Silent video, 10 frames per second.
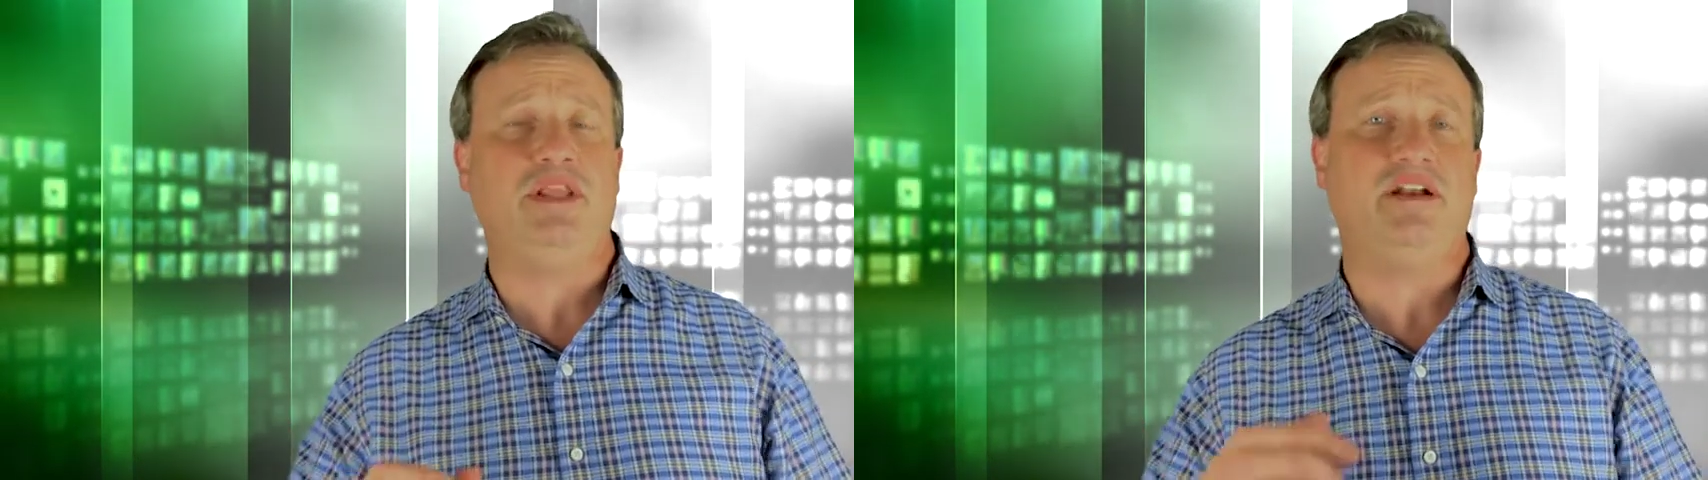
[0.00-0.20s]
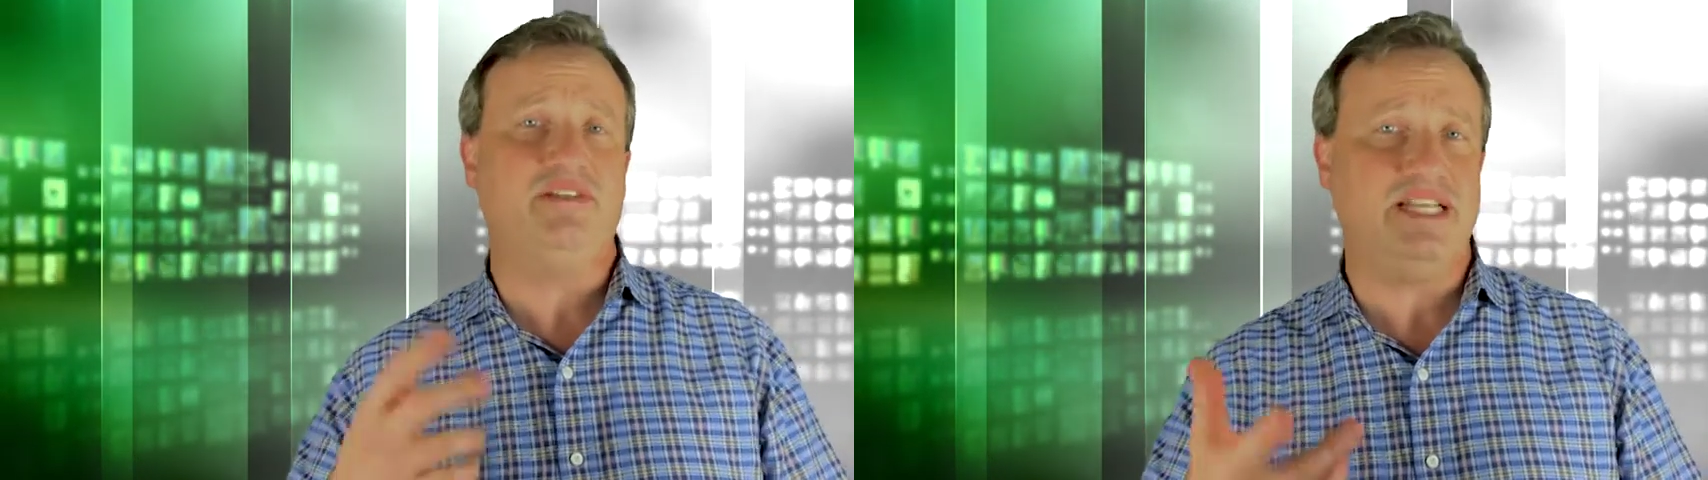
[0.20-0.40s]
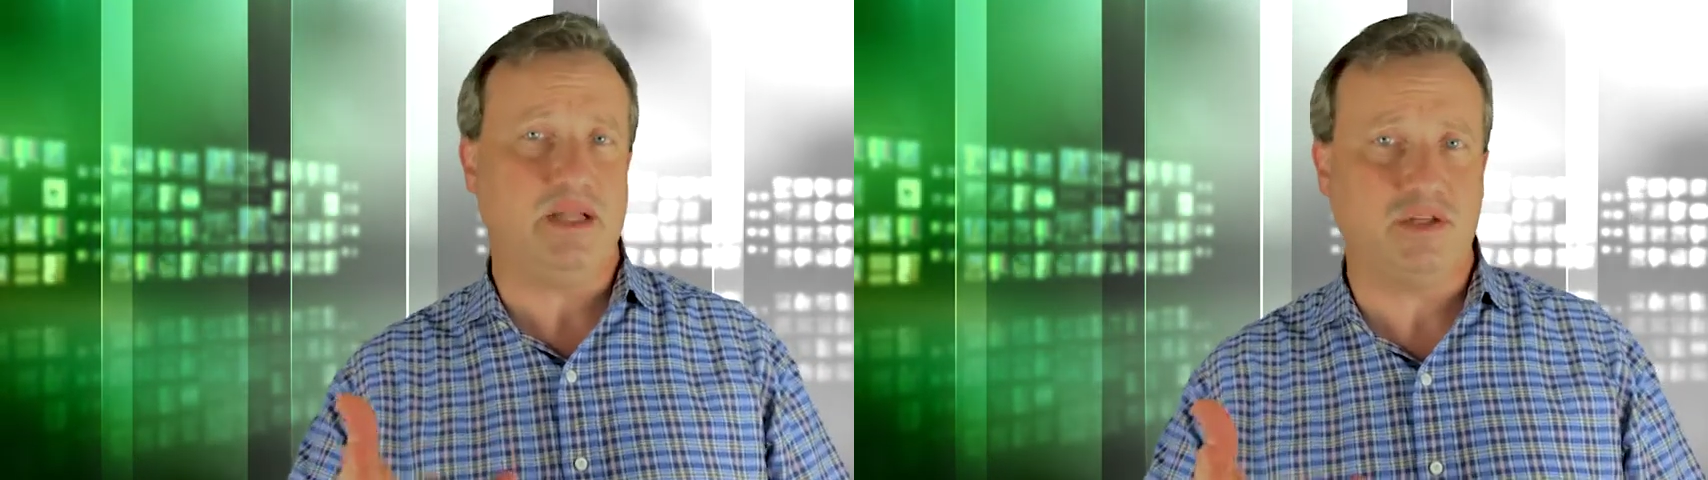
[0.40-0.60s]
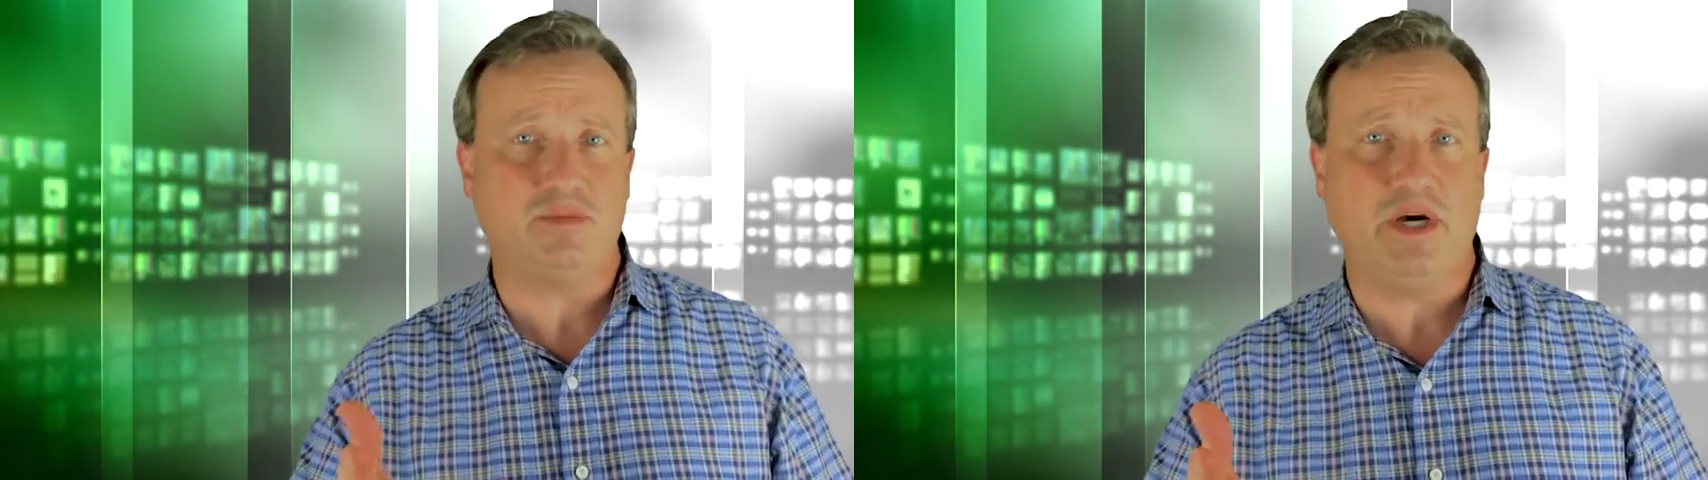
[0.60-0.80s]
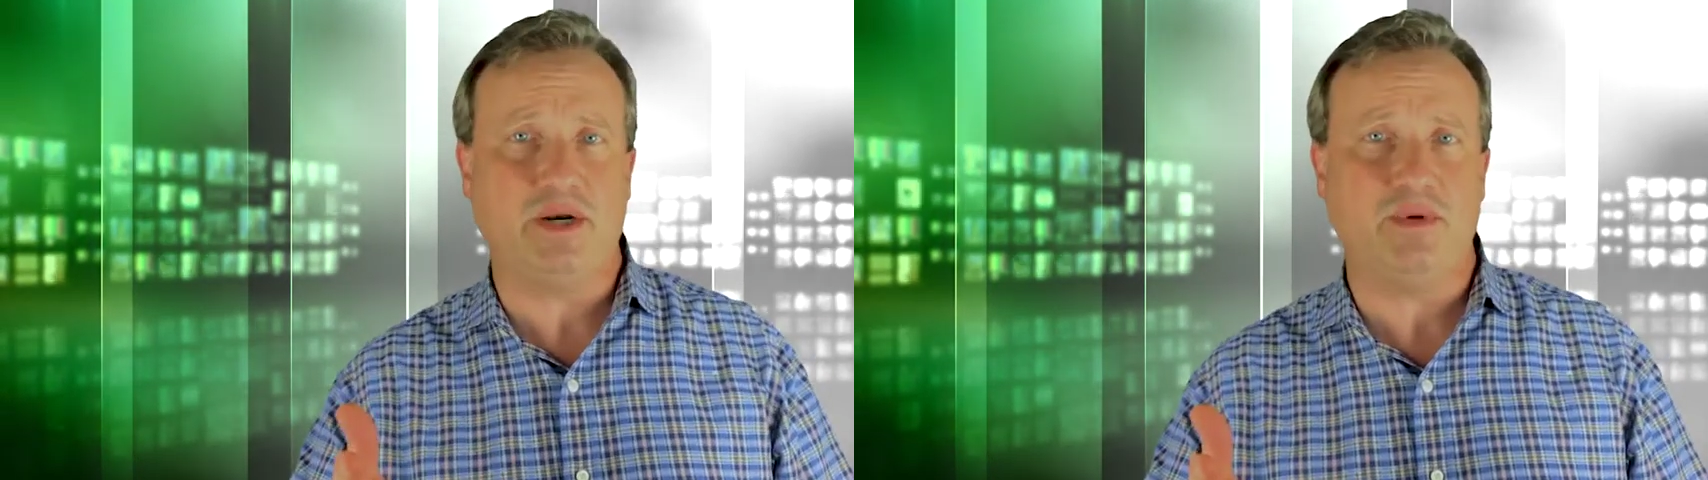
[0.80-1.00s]
a lot of dollar
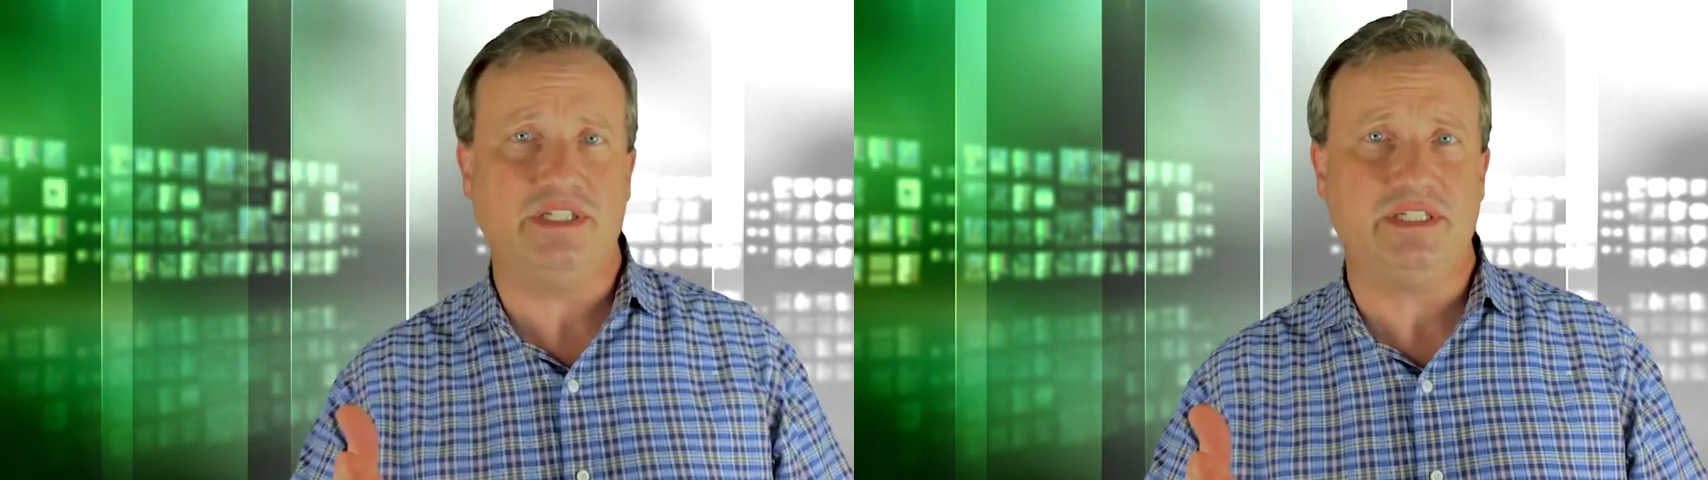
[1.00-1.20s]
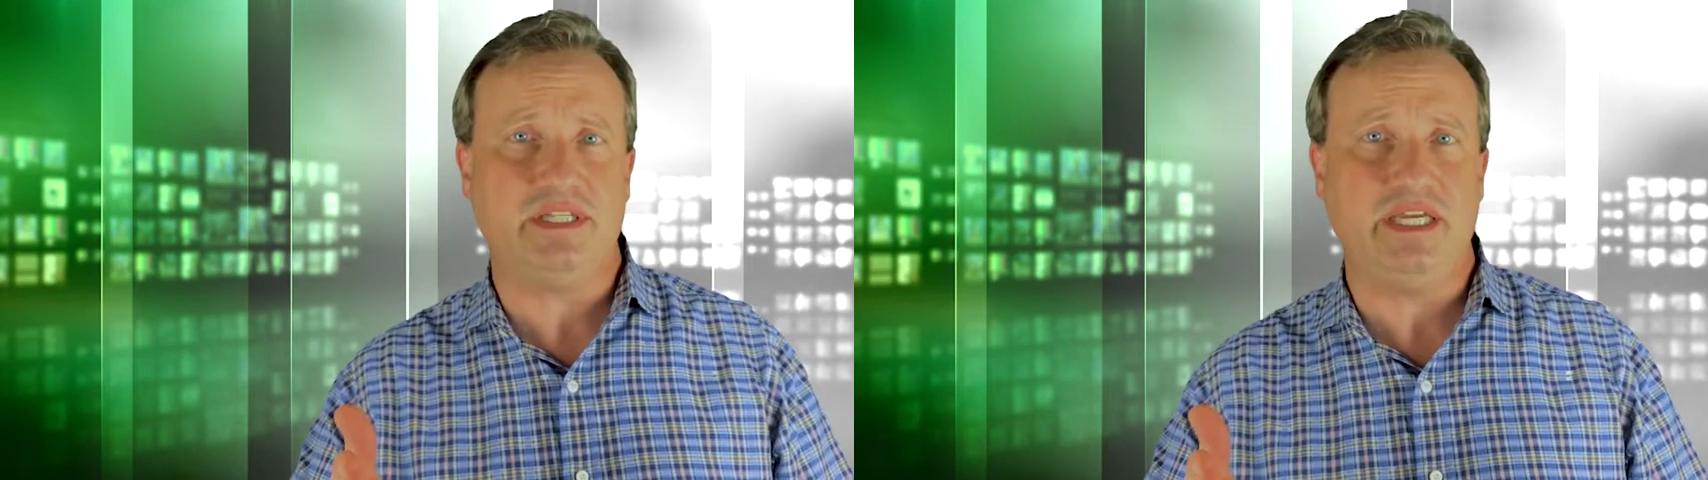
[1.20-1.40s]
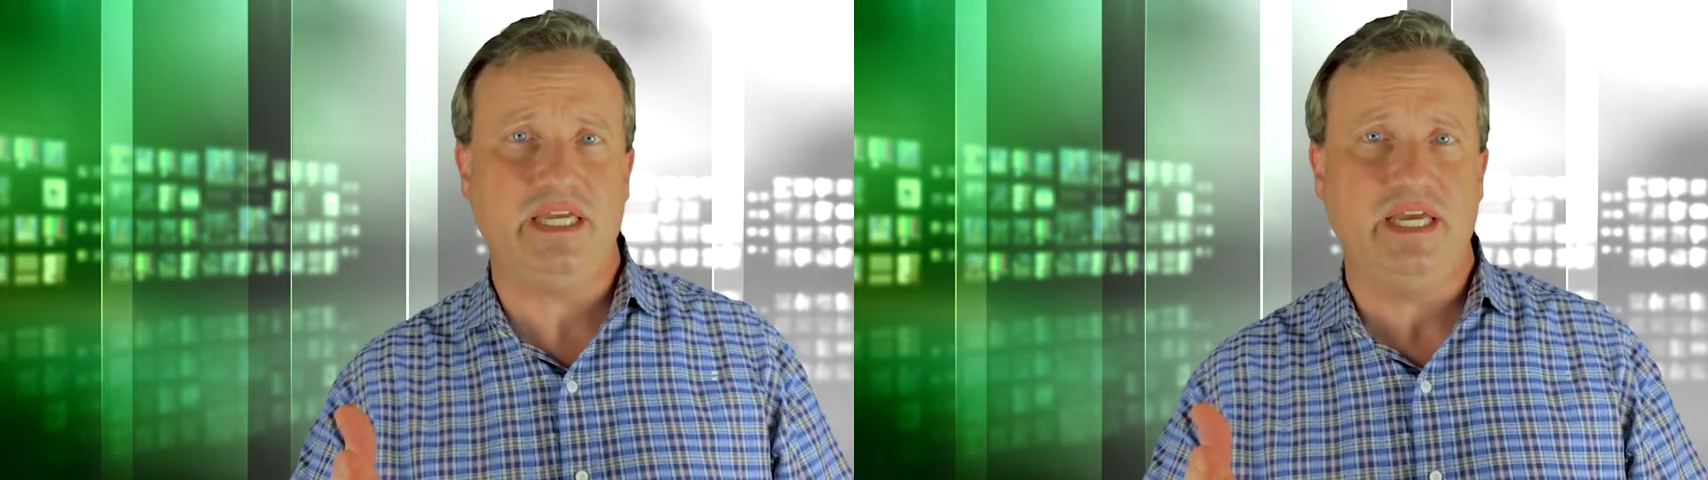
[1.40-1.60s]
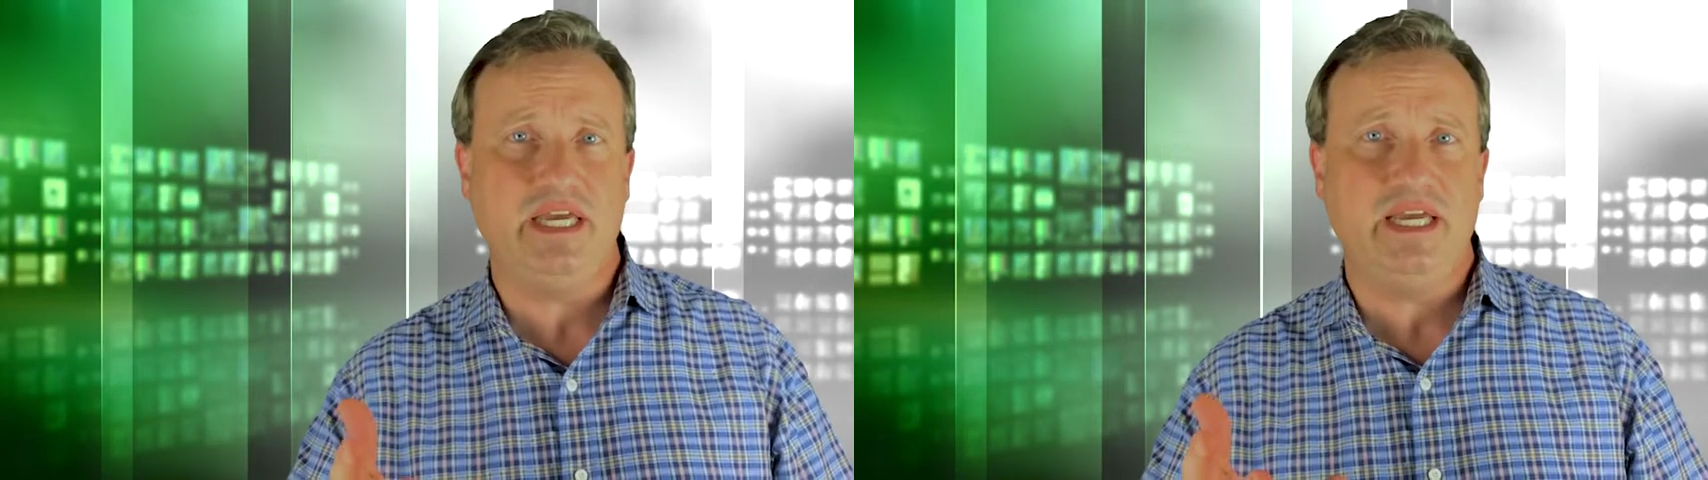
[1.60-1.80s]
spot recently,